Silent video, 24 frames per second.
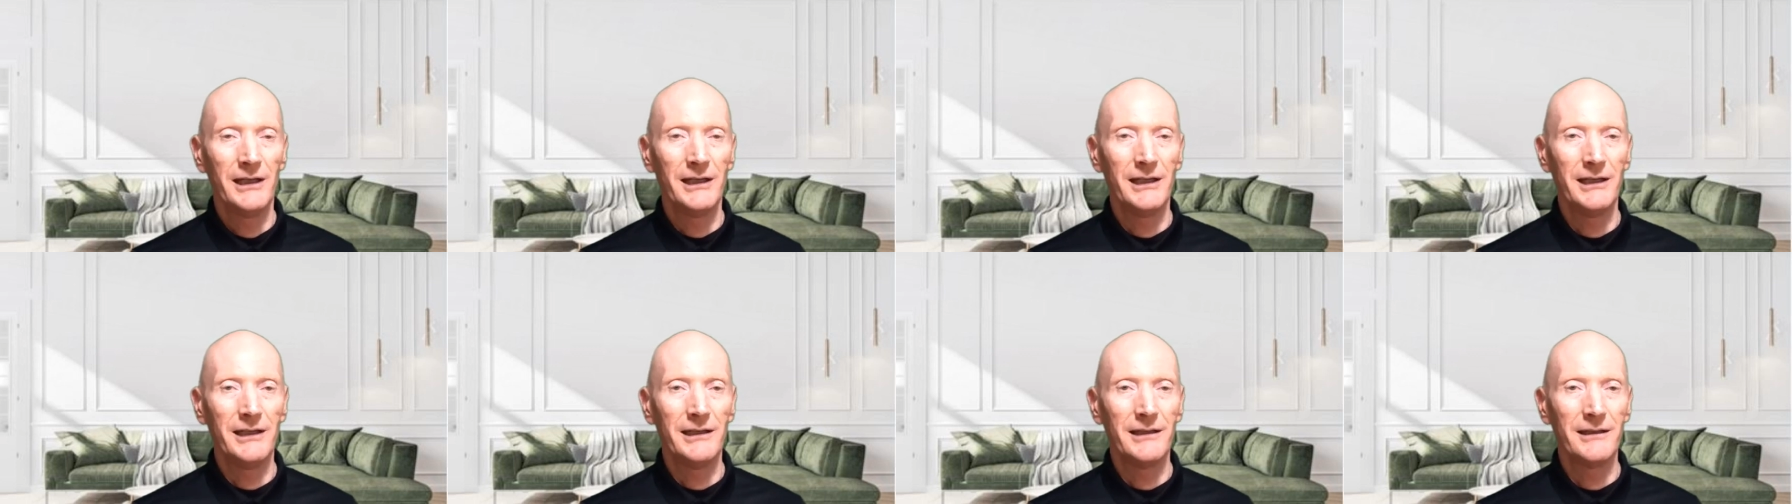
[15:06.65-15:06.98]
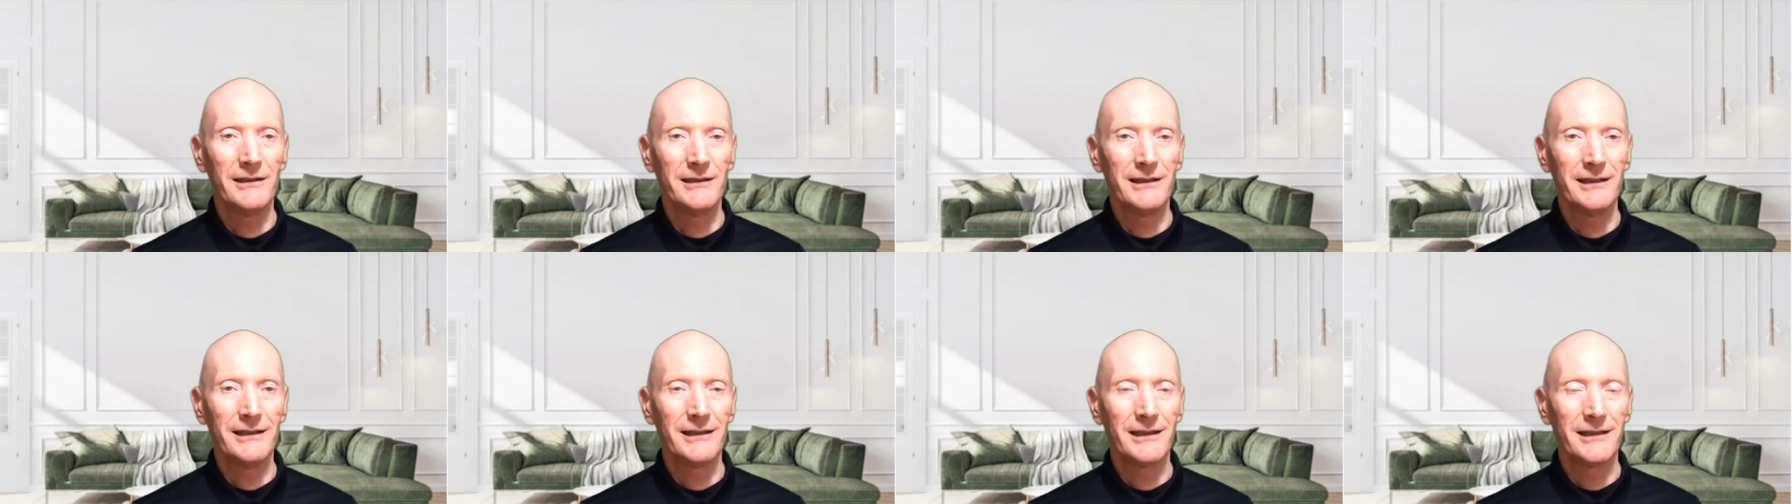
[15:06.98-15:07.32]

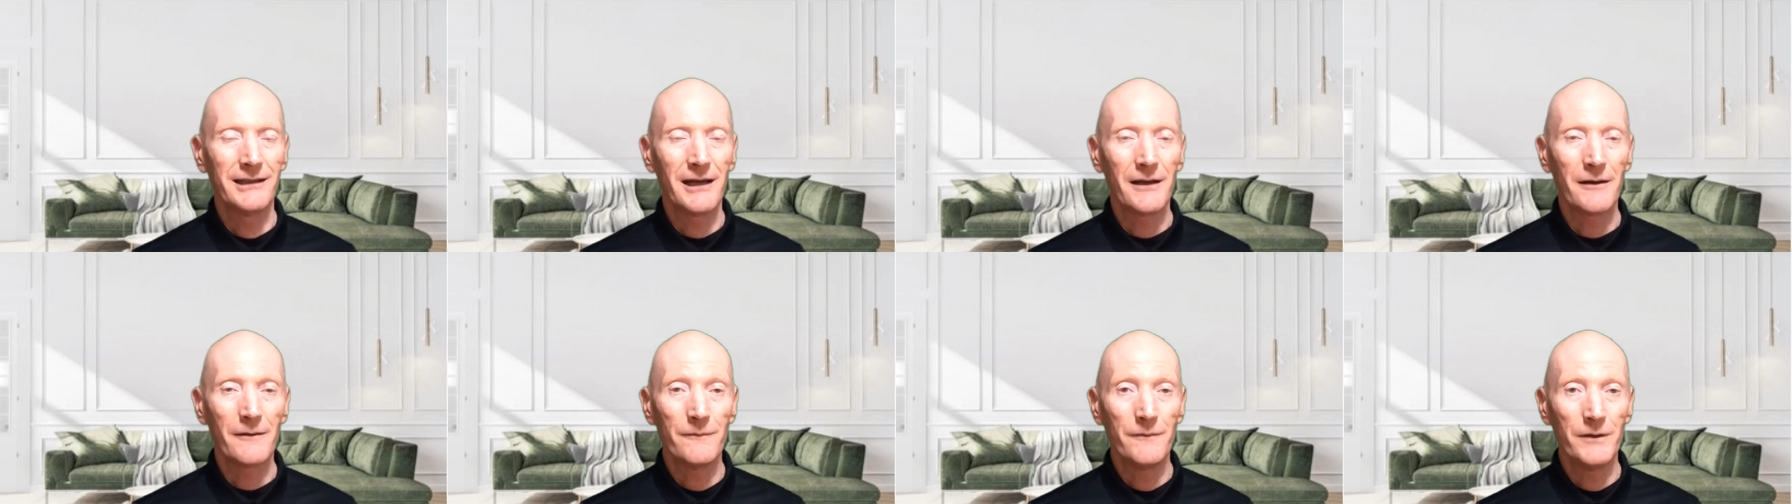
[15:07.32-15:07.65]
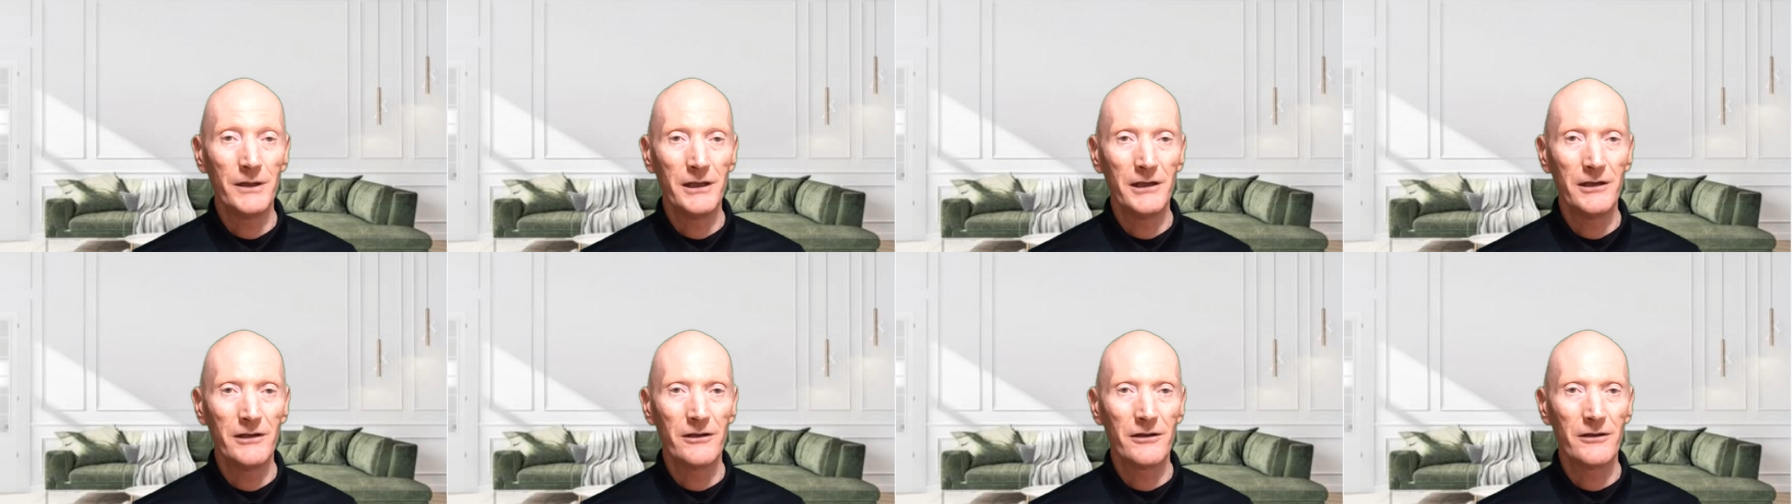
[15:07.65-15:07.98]
in another
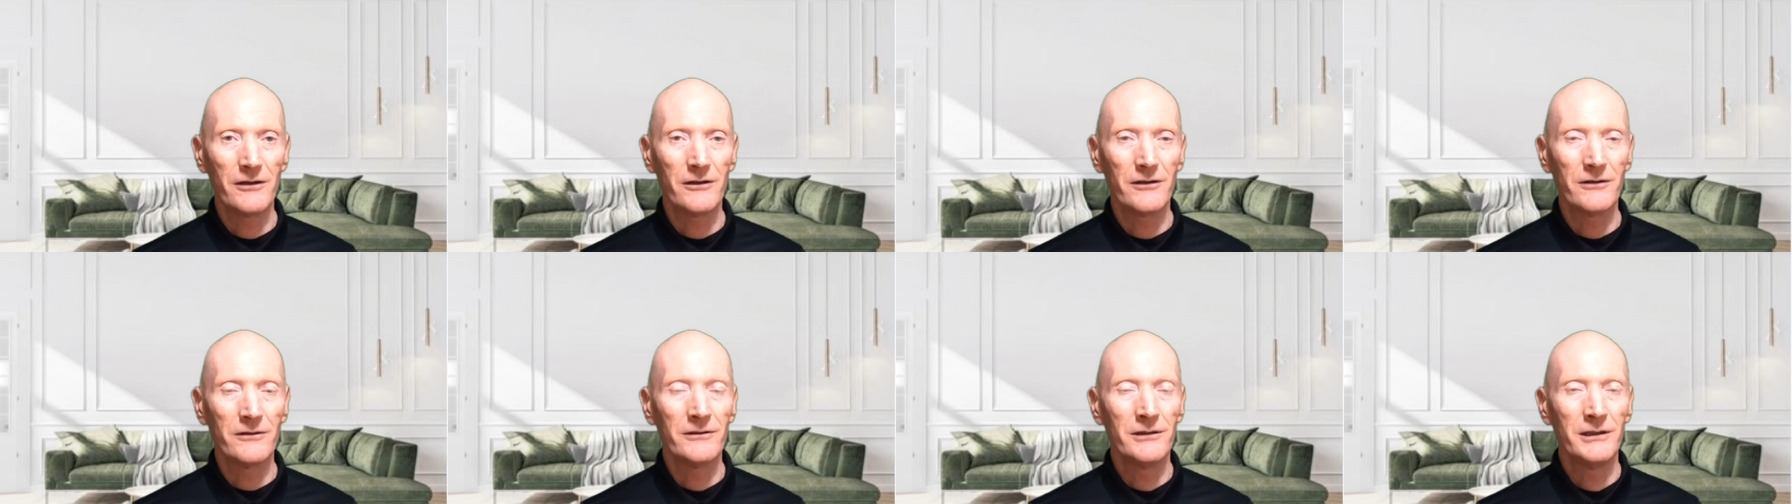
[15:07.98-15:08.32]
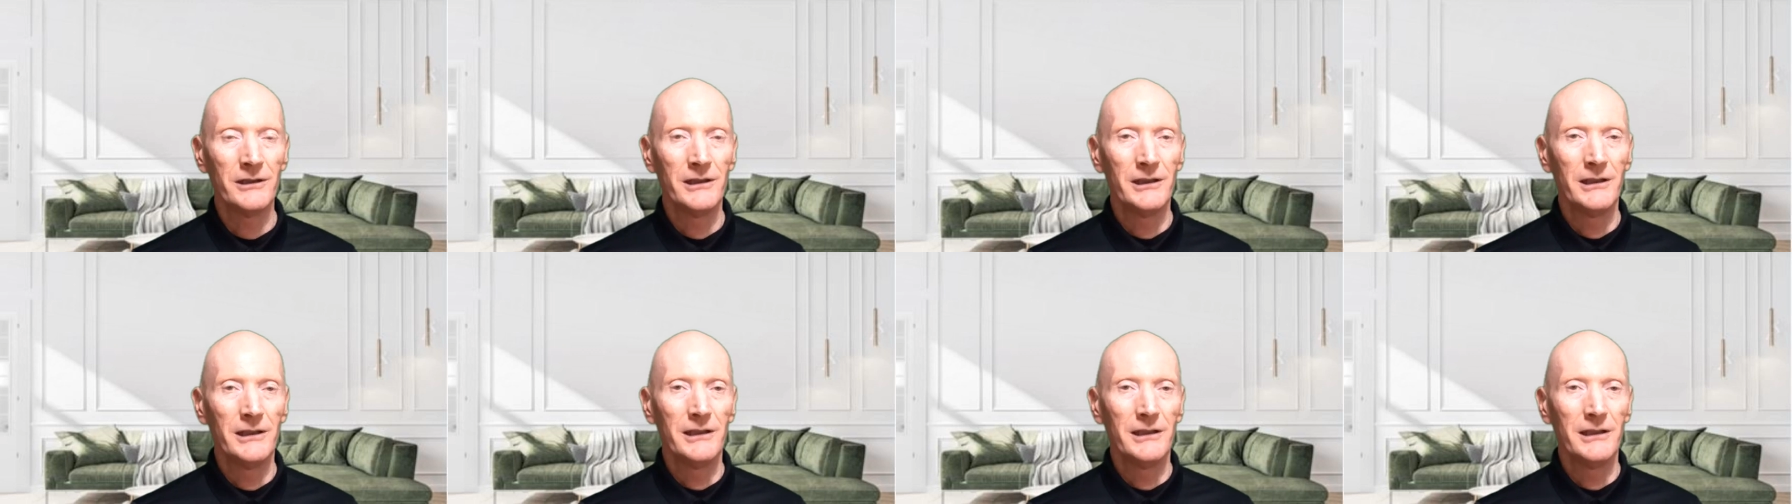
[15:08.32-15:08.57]
video.